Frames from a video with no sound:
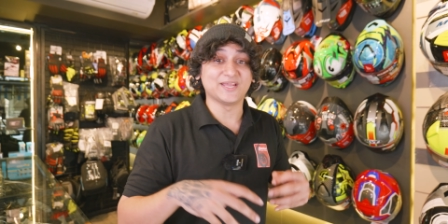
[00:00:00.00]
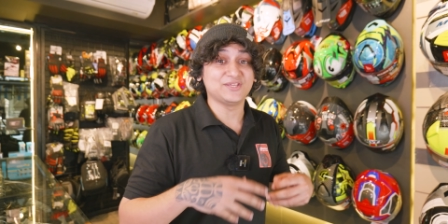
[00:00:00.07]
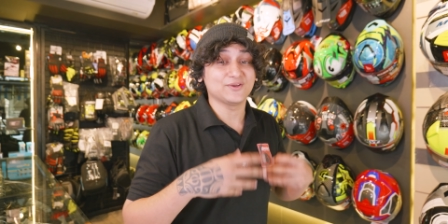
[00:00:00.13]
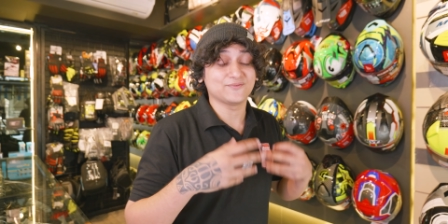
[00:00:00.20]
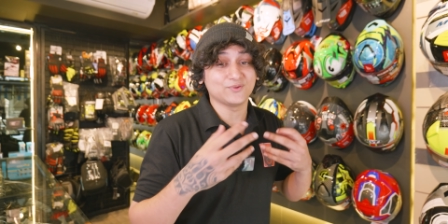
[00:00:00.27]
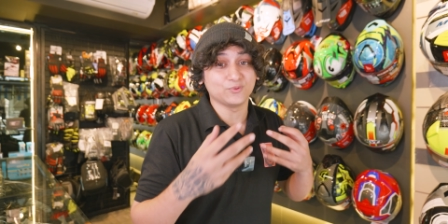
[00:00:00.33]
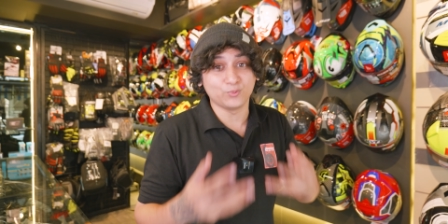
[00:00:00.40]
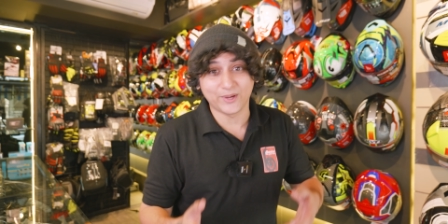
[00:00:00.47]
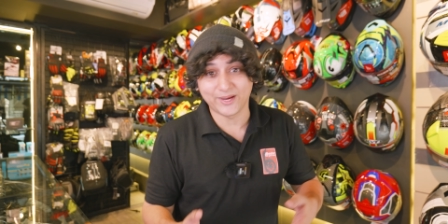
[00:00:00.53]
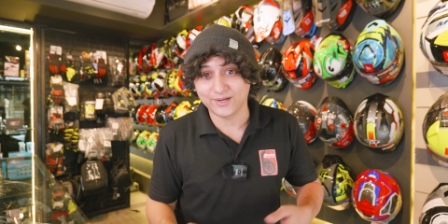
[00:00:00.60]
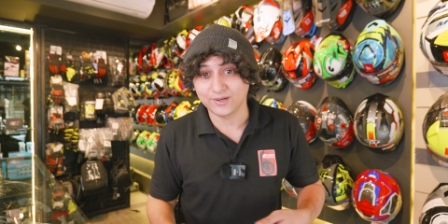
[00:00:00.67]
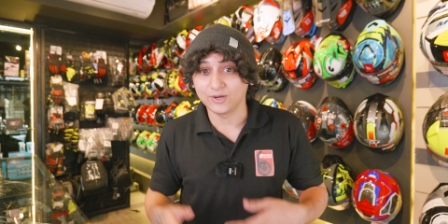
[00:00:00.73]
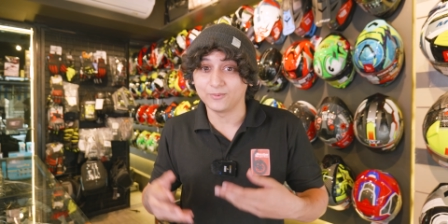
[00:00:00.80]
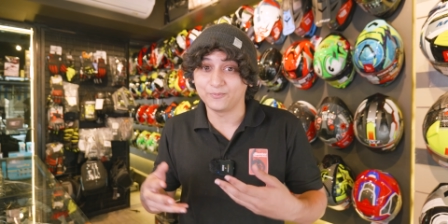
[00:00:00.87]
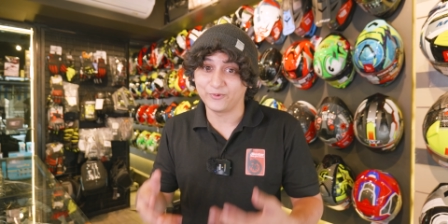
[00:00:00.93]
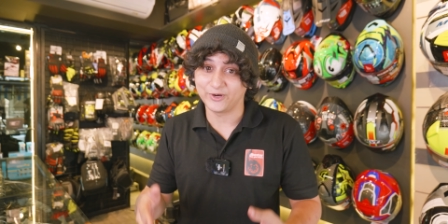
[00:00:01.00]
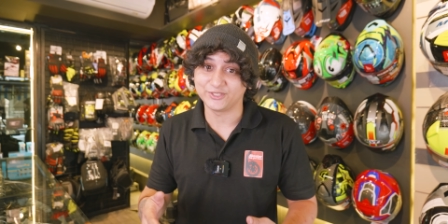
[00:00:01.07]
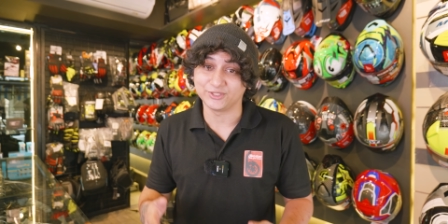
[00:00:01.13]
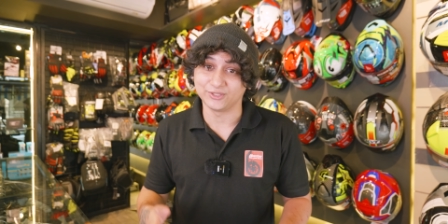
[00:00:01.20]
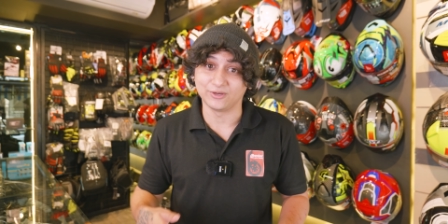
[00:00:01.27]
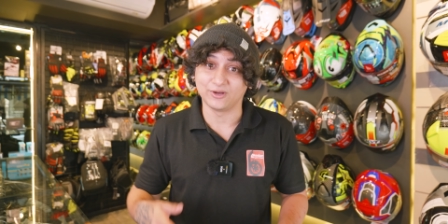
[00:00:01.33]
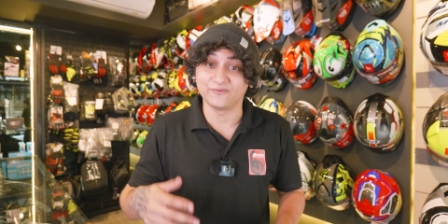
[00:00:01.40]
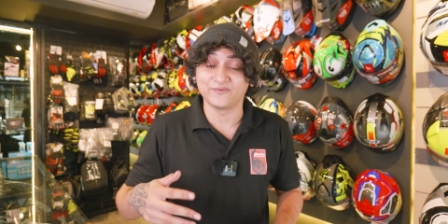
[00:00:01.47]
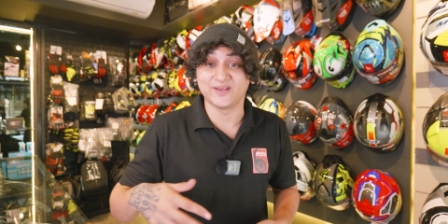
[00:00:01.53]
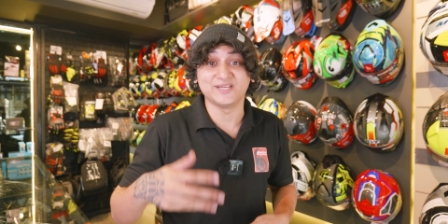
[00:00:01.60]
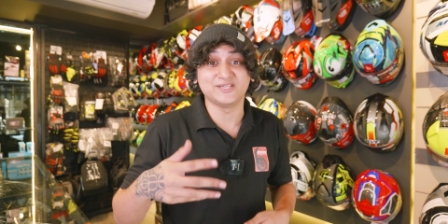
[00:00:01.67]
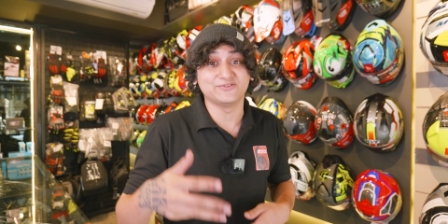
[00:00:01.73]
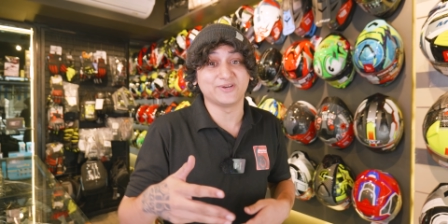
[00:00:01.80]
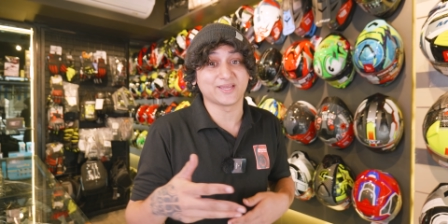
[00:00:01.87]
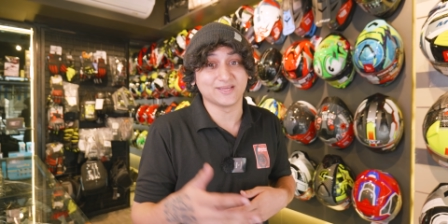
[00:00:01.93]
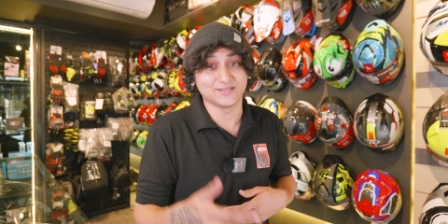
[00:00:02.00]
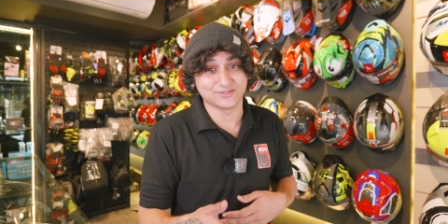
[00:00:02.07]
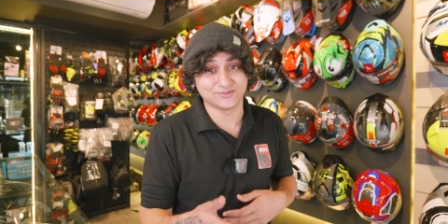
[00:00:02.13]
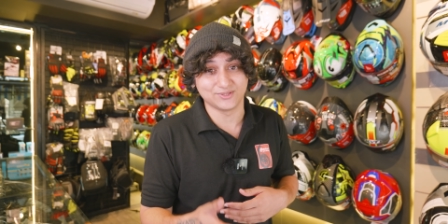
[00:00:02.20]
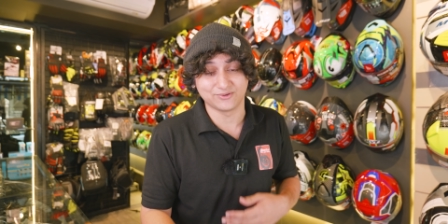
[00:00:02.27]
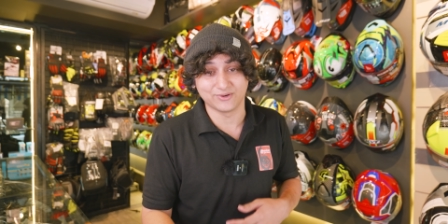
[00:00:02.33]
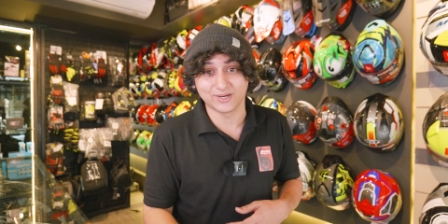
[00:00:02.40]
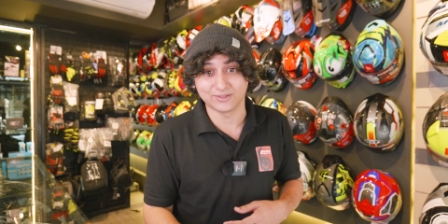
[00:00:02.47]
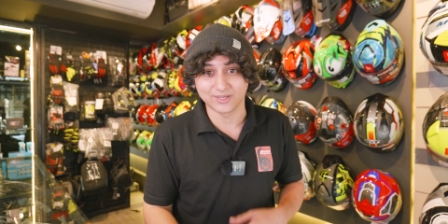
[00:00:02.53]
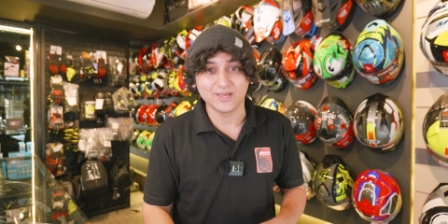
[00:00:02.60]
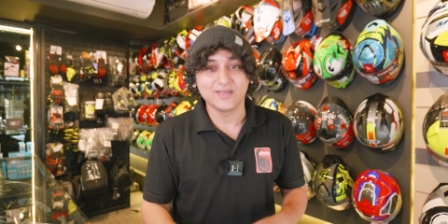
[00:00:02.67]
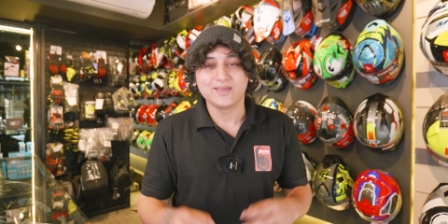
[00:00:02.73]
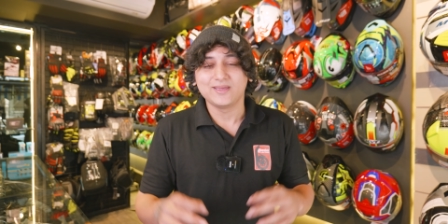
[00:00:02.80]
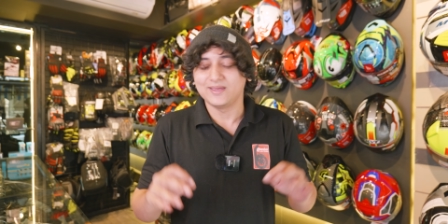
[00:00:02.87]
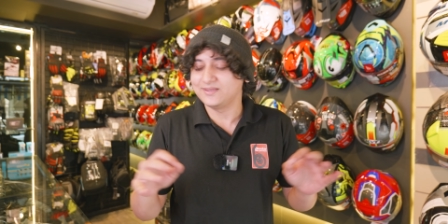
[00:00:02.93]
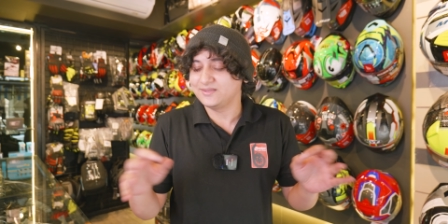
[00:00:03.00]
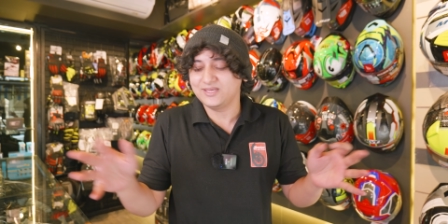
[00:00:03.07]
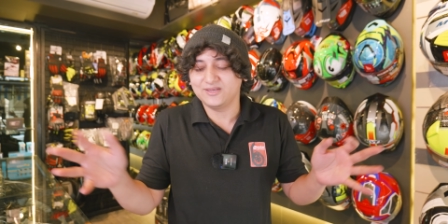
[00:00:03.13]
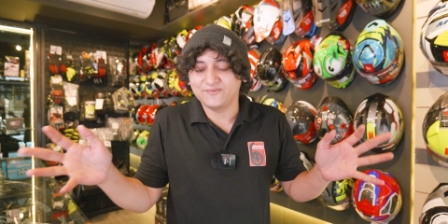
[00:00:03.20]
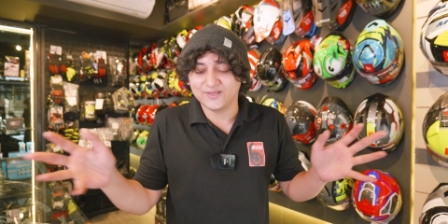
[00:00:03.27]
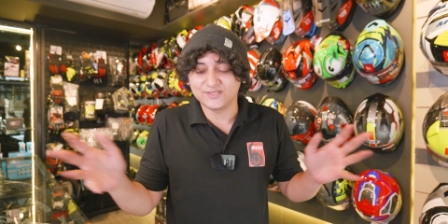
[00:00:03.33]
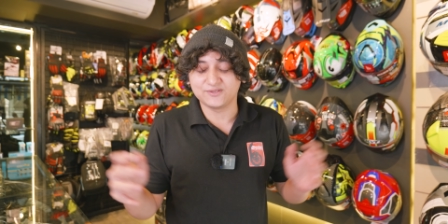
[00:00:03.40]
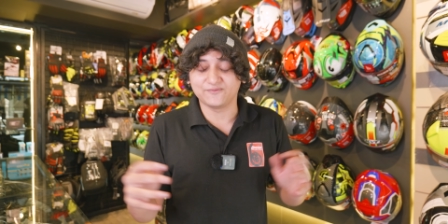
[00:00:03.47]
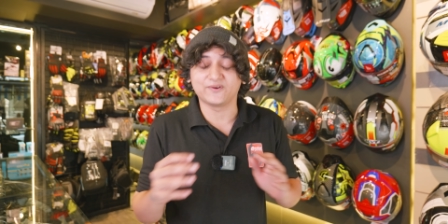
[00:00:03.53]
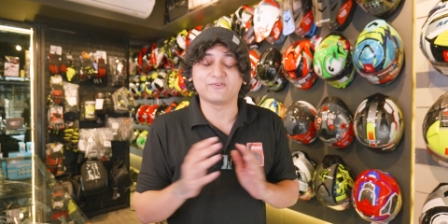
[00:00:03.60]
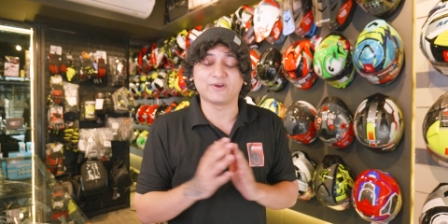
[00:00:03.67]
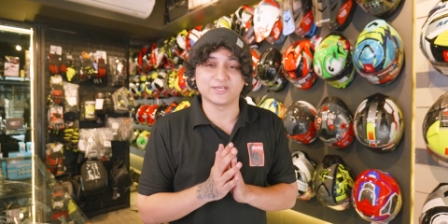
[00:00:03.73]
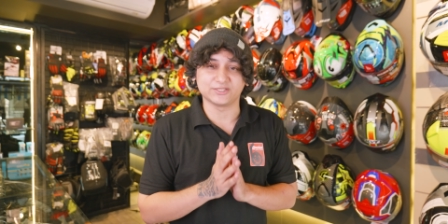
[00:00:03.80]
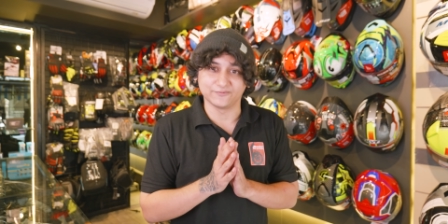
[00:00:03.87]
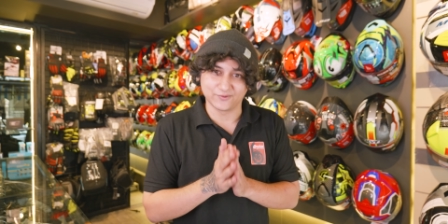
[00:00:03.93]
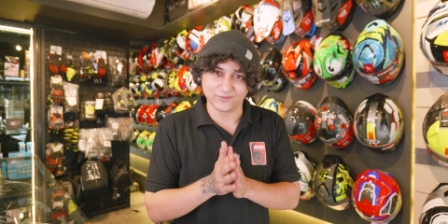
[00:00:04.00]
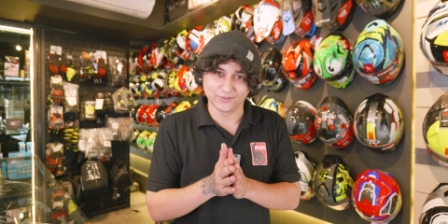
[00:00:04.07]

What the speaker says: any of the weight or pressure of any direct hits to the ground, in the events of a crash, of